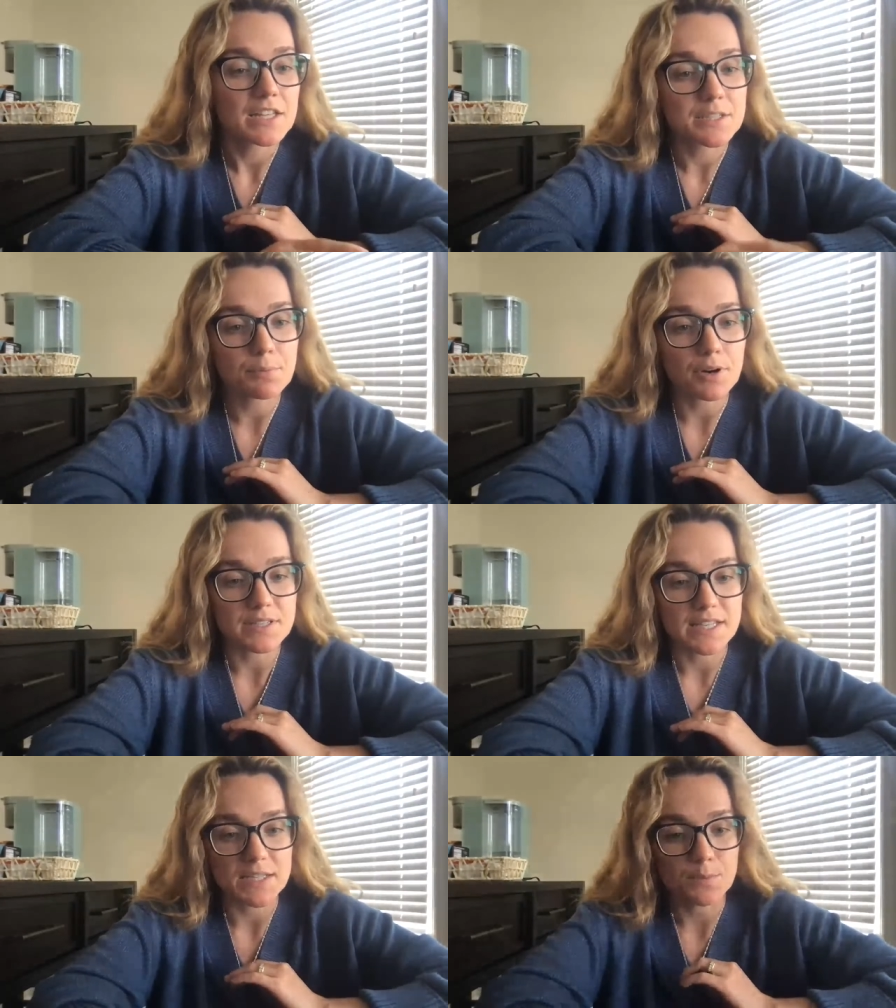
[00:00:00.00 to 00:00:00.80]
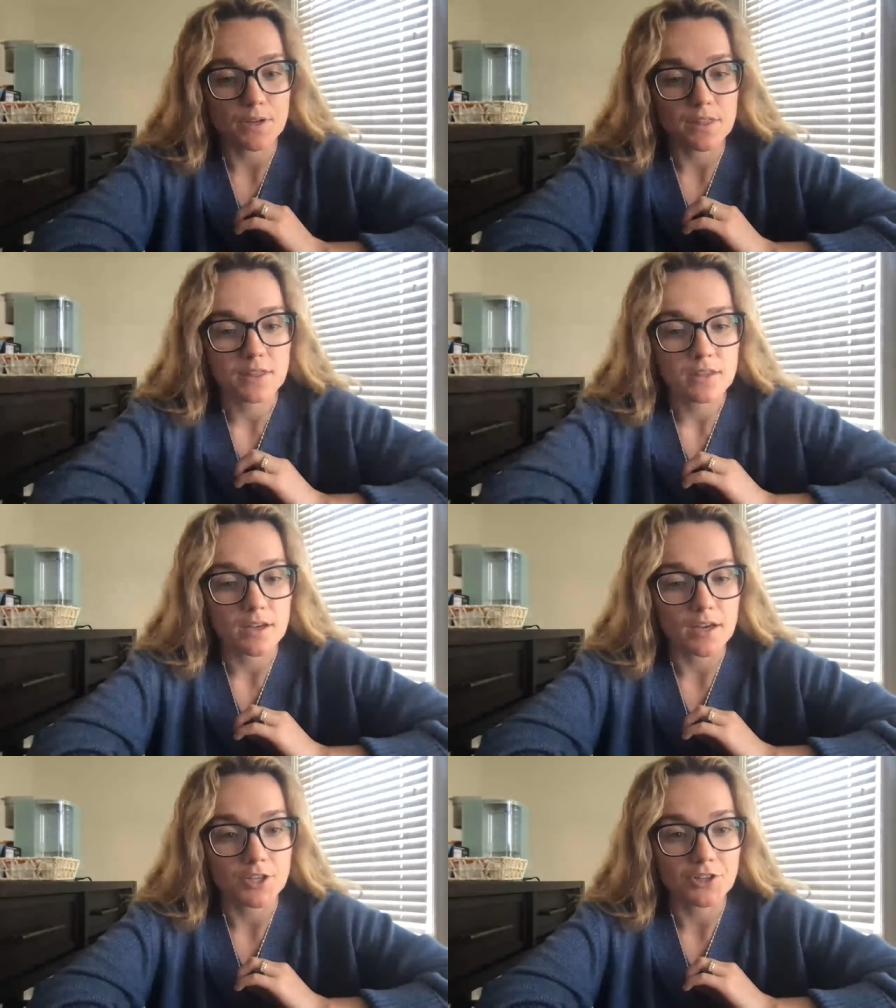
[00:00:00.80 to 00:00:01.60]
to process with
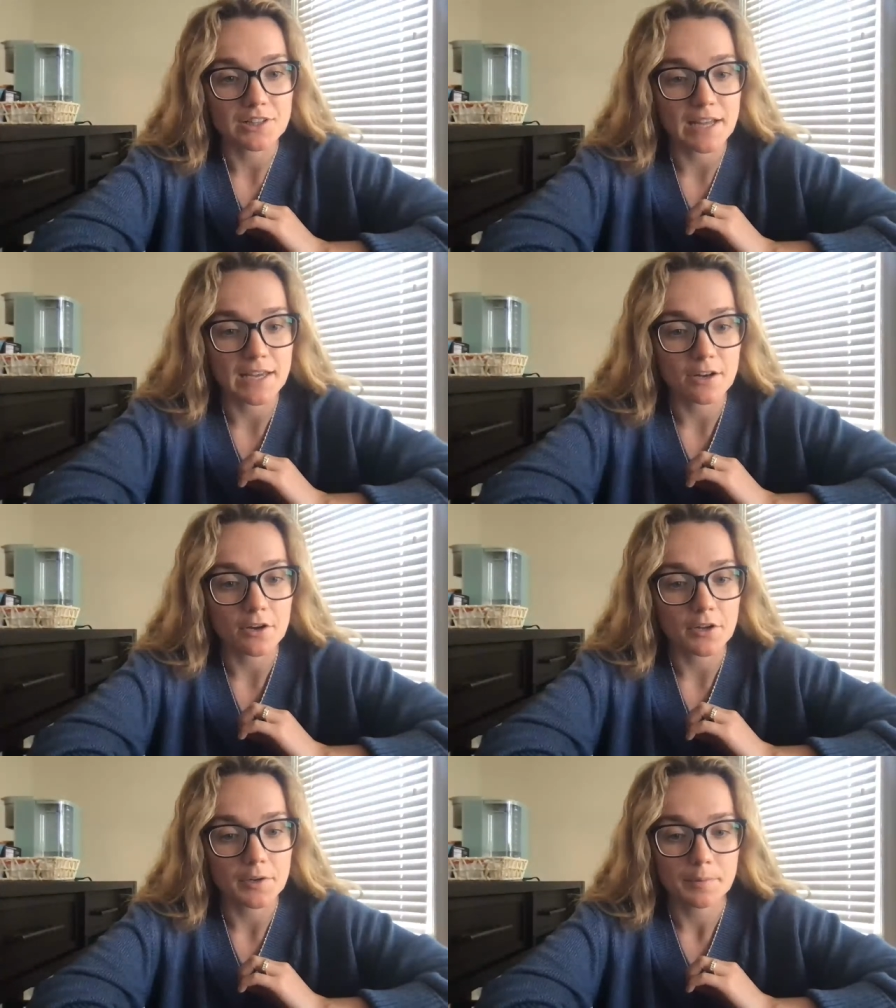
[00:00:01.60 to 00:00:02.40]
your client on.